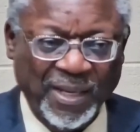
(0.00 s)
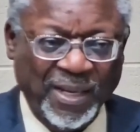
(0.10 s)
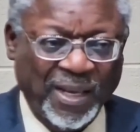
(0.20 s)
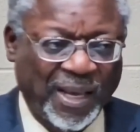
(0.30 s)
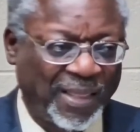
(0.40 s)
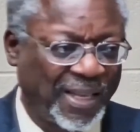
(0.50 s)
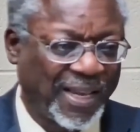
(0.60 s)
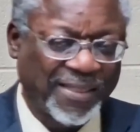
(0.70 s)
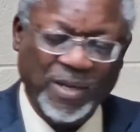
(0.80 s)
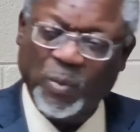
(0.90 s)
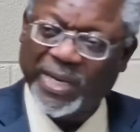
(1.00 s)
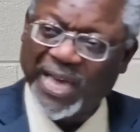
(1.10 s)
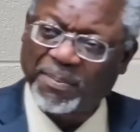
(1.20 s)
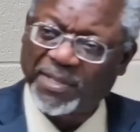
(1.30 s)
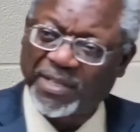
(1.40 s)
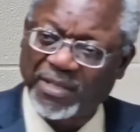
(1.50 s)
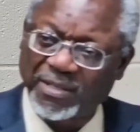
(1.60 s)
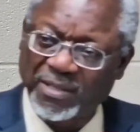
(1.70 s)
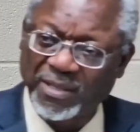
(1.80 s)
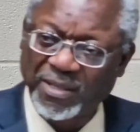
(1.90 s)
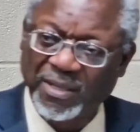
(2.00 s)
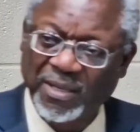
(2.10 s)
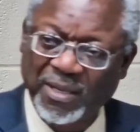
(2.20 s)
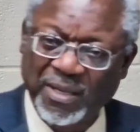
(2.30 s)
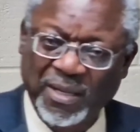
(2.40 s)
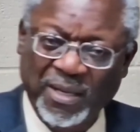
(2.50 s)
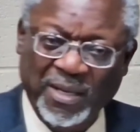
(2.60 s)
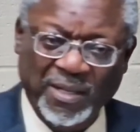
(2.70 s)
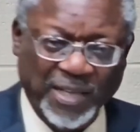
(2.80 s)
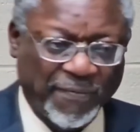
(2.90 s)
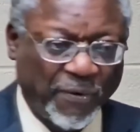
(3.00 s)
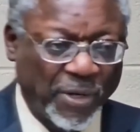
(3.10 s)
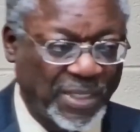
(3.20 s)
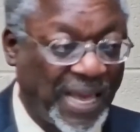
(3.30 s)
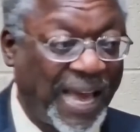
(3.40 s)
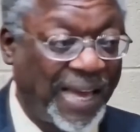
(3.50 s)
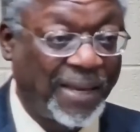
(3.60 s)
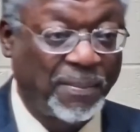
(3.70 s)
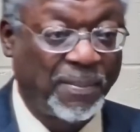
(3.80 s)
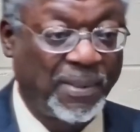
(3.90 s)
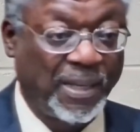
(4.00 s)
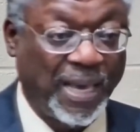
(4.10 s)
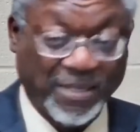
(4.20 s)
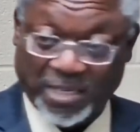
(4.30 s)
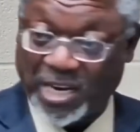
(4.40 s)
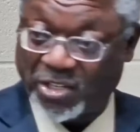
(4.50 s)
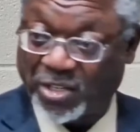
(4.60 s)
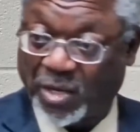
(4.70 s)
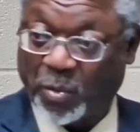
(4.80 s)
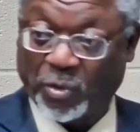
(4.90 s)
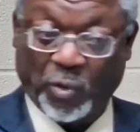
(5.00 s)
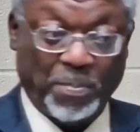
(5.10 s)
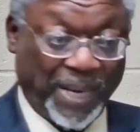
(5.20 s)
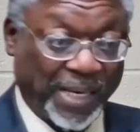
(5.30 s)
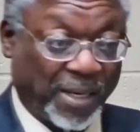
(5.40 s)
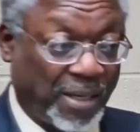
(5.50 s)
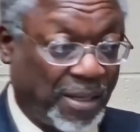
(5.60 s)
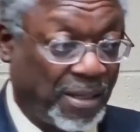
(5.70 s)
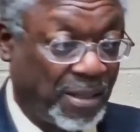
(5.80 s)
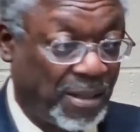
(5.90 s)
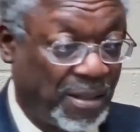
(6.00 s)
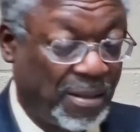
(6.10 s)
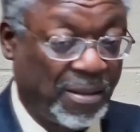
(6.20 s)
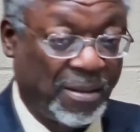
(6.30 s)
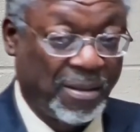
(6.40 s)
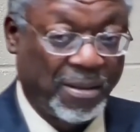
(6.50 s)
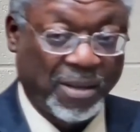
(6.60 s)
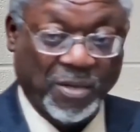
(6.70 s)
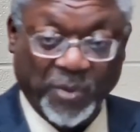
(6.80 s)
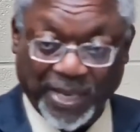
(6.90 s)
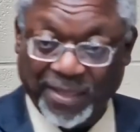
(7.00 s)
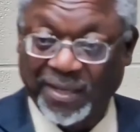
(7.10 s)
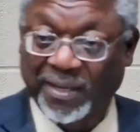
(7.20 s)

And then I think what happened is, is that for a time, as a nation, they were doing better. That's what I think.